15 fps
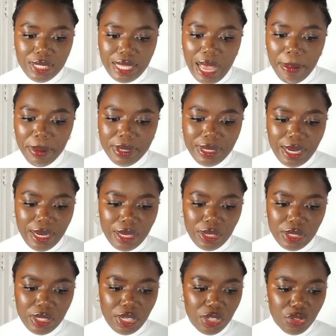just happens and then
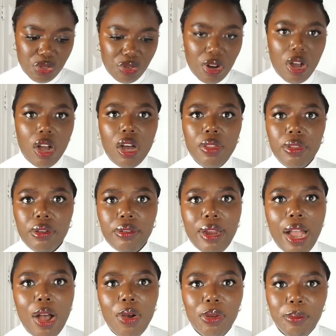you see a straw on the
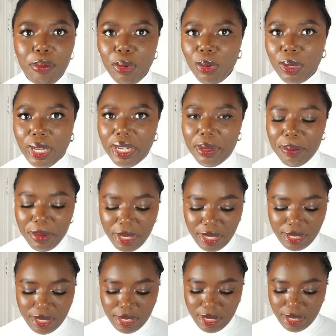ground broken in
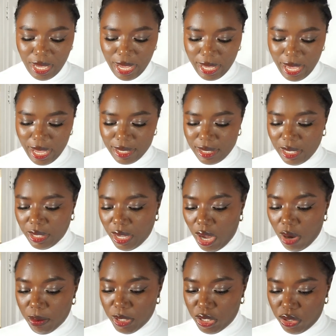pieces. I can't tell you
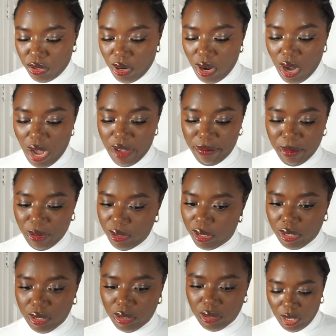how much straw I broke
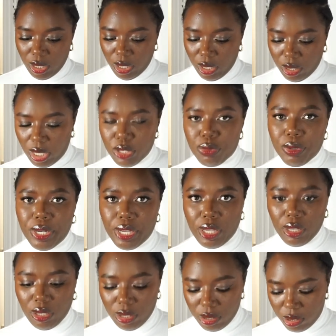on, like it's
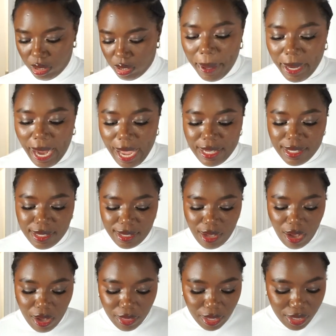ridiculous. But I
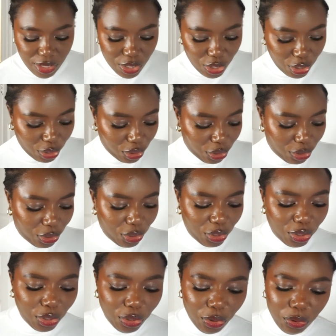saw this
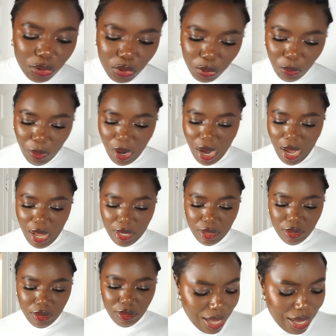cute one
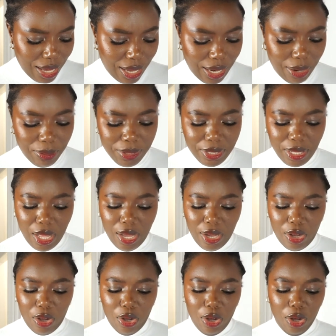and I was
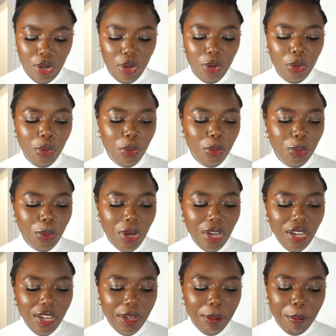like,
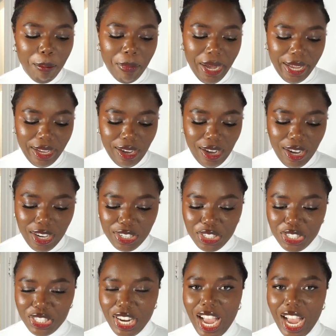oh my gosh,